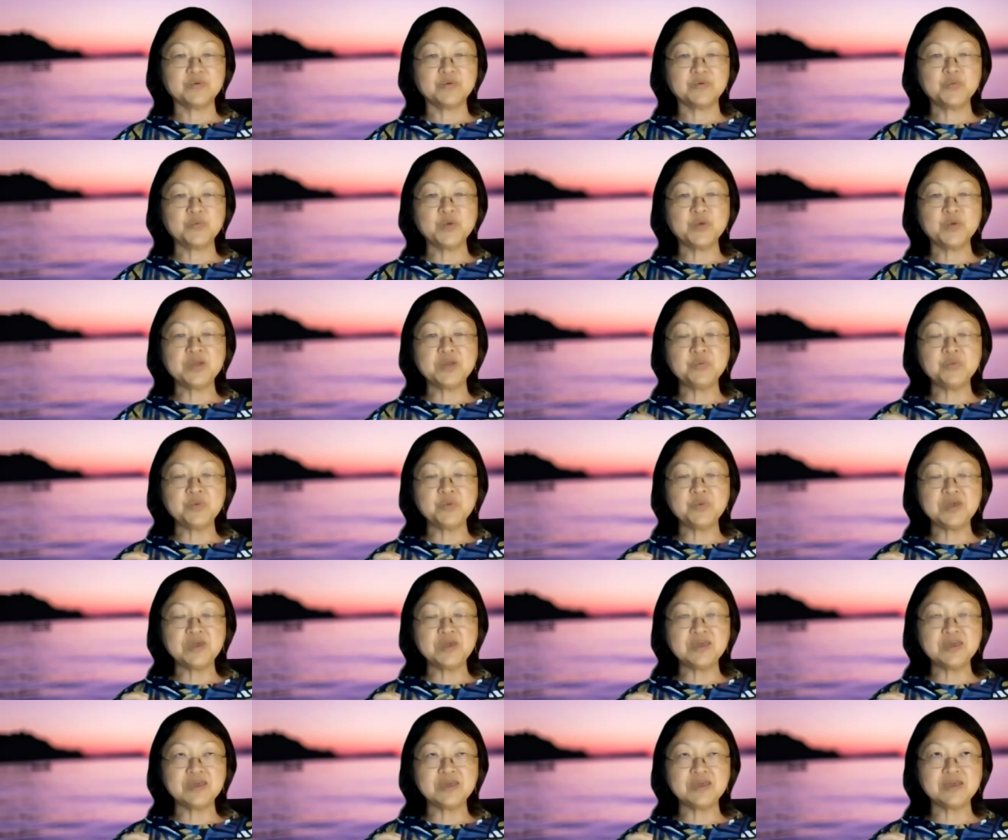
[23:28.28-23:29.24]
when
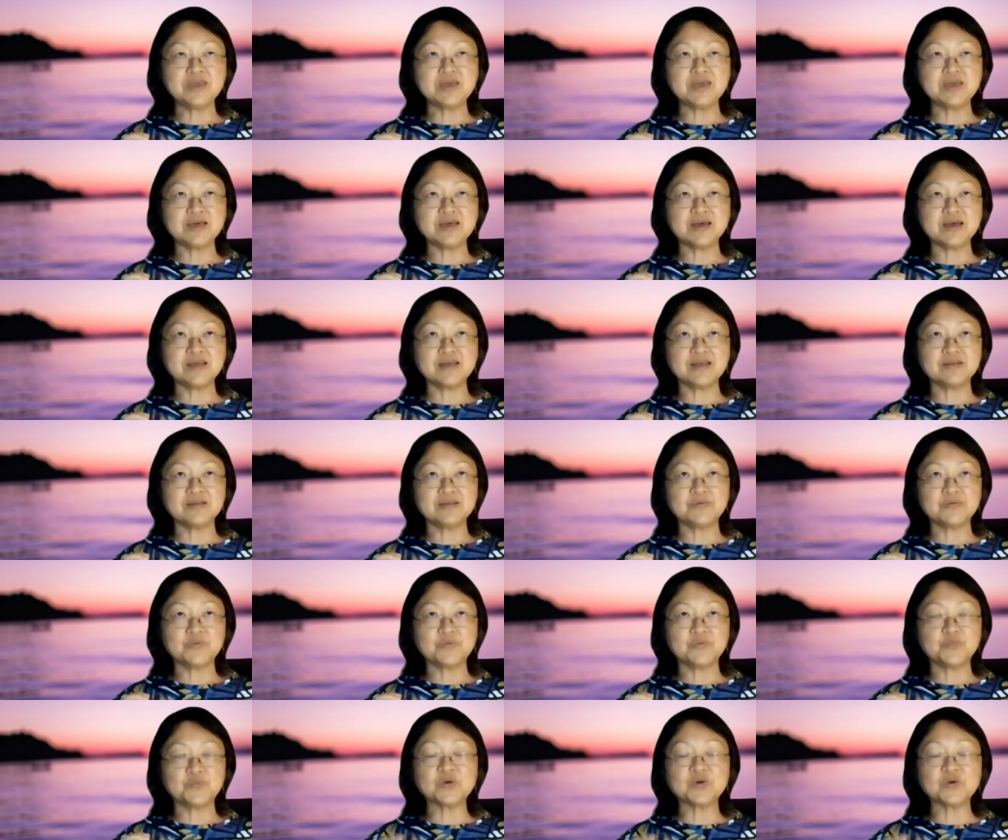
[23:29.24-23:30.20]
we
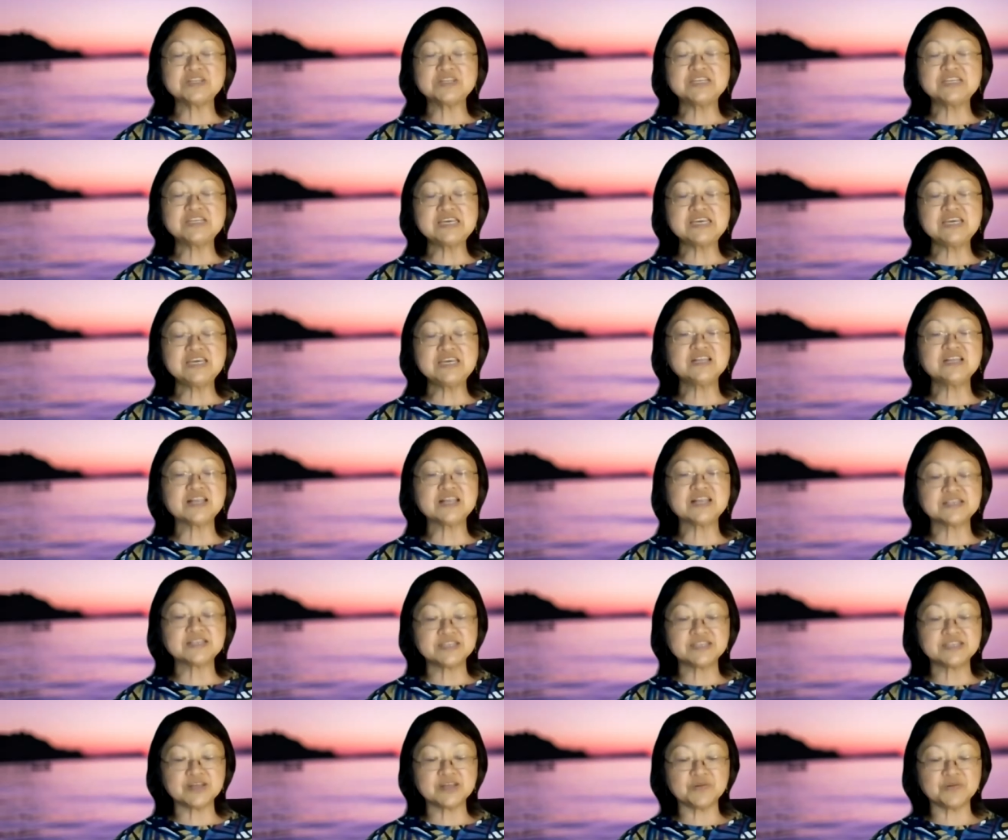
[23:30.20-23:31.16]
want to heal
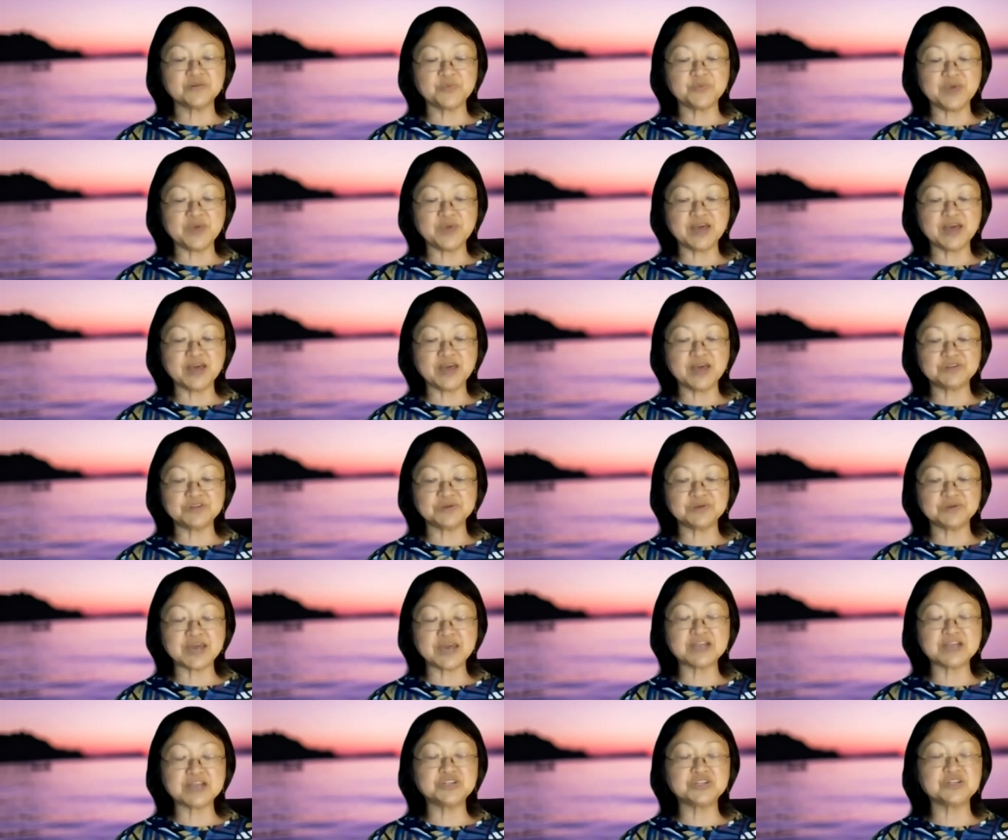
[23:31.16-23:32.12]
ourselves, we have to
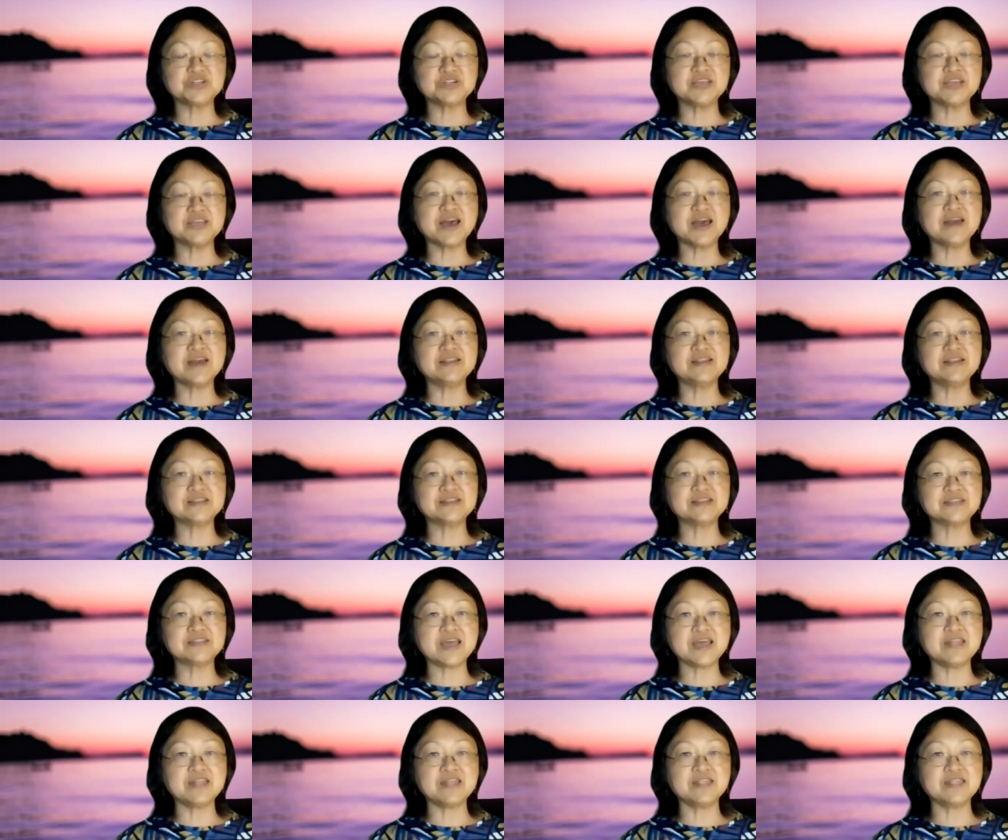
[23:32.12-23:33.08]
actually
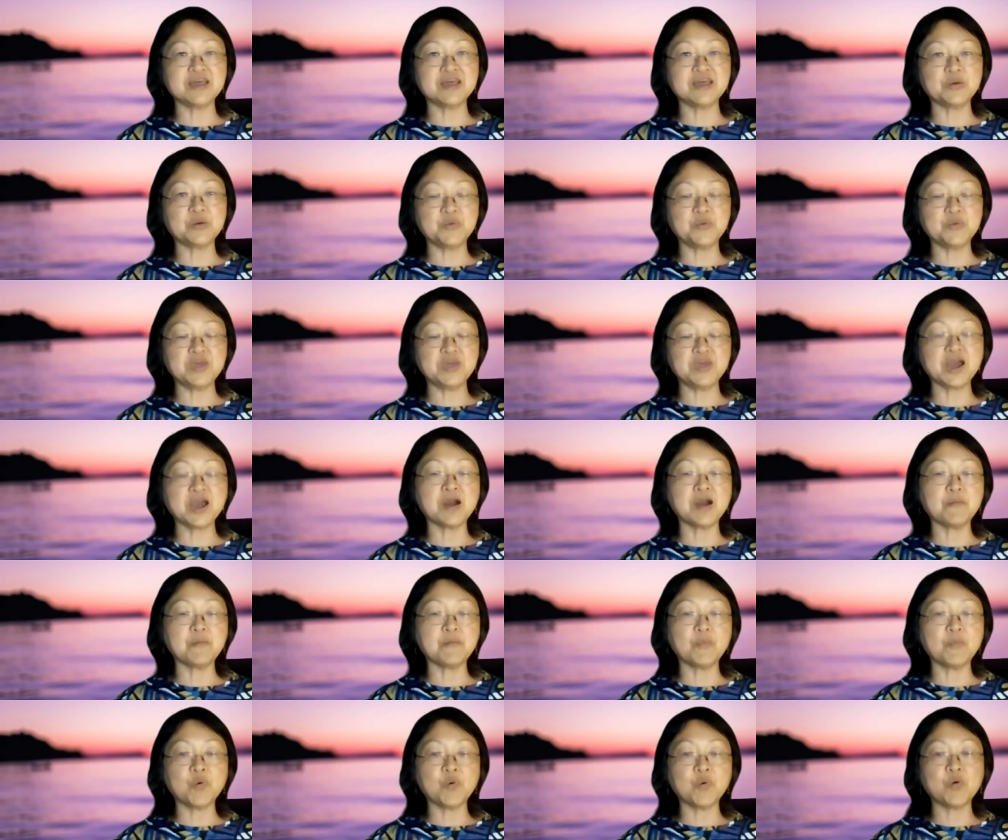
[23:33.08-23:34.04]
understand that we are
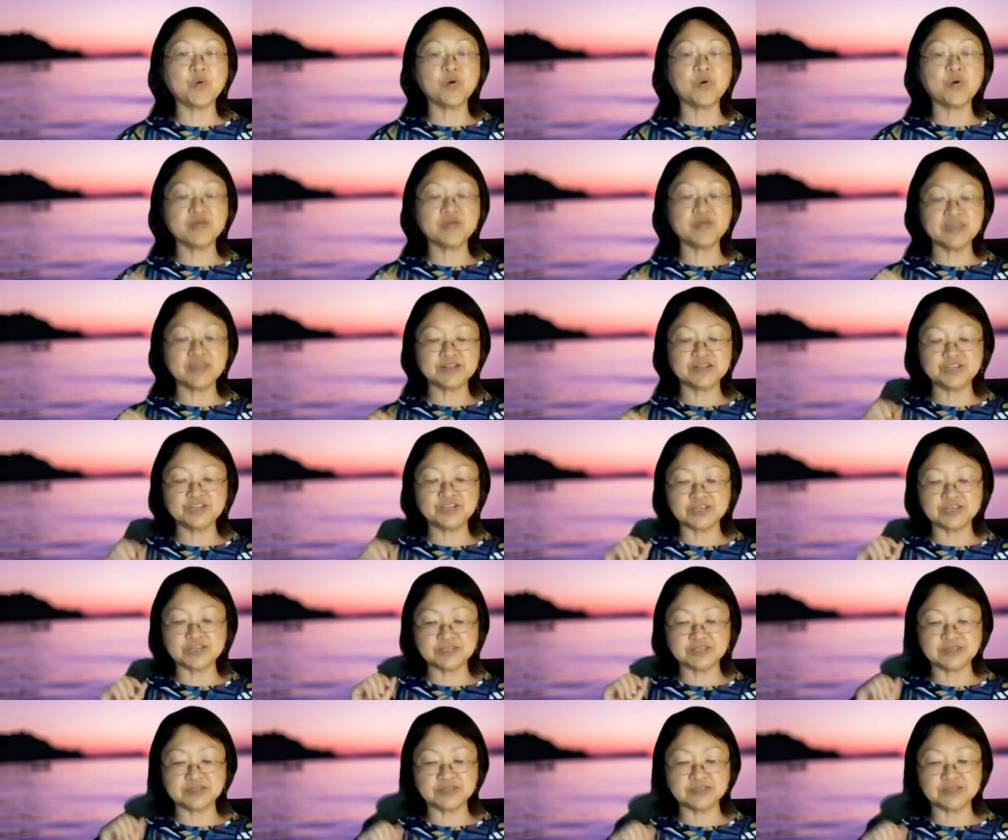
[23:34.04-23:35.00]
more than
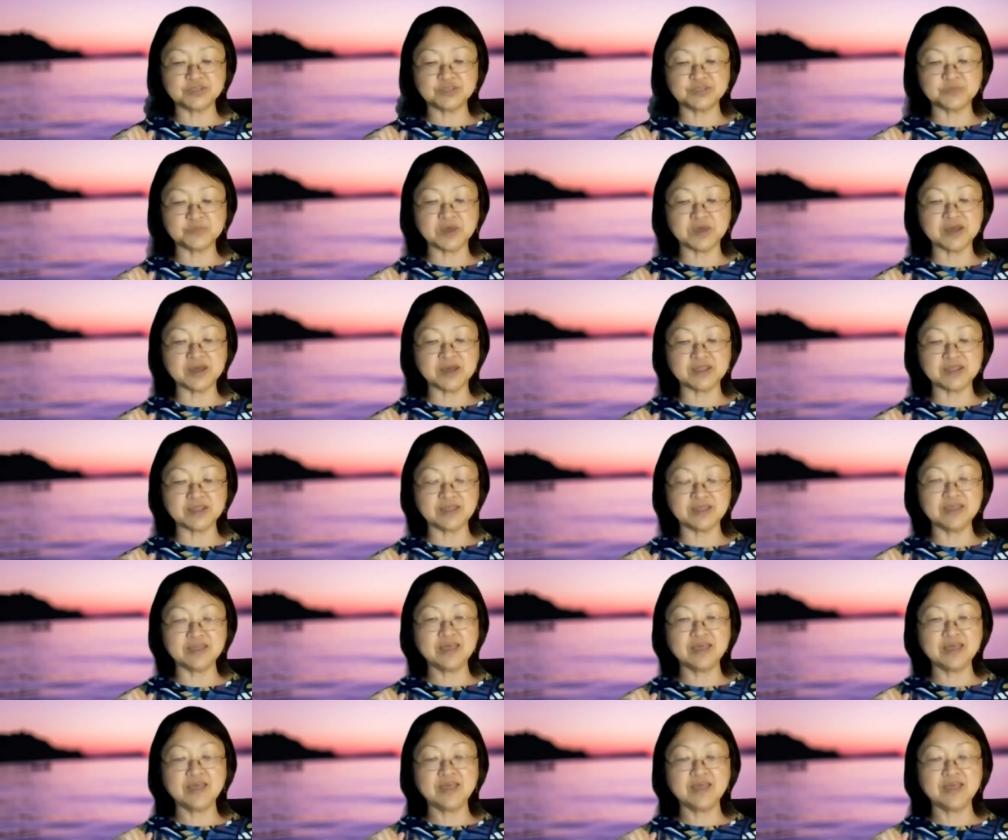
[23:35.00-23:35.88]
just this body.